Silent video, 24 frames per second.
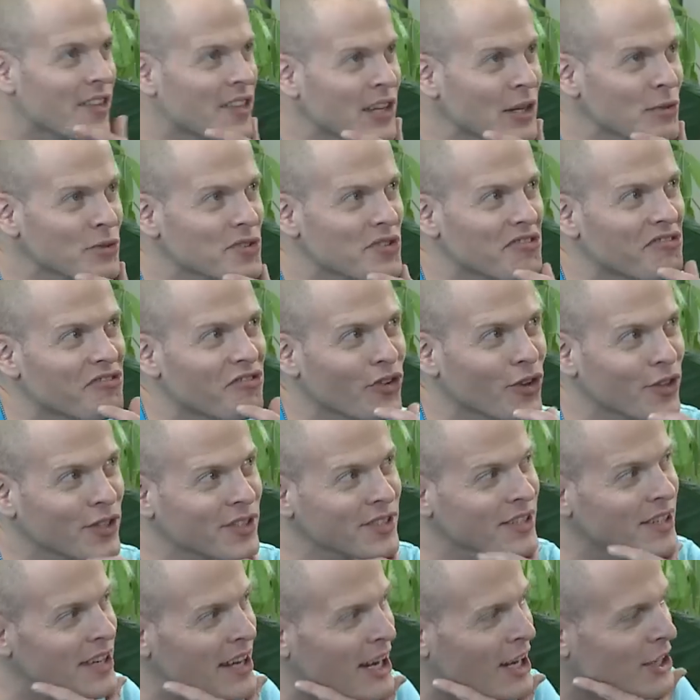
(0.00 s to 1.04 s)
I think it was the
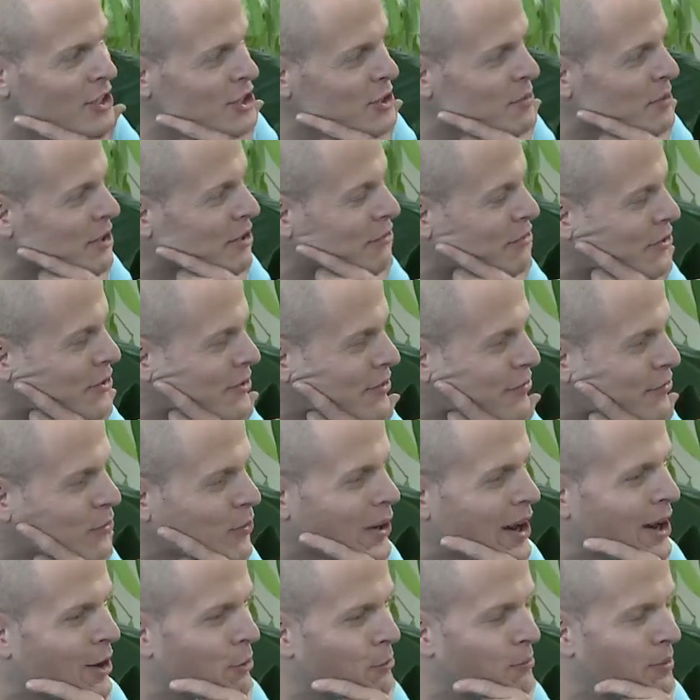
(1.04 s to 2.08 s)
first announcement for the
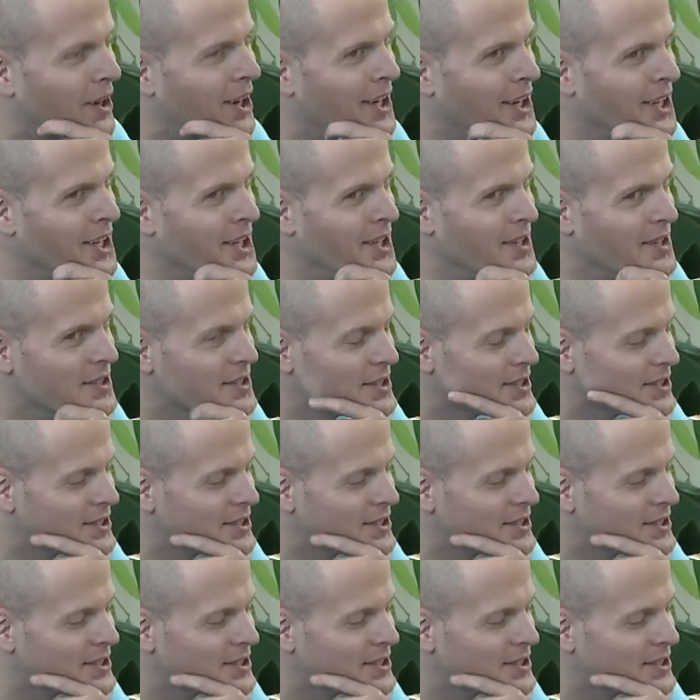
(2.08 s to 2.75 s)
four-hour body.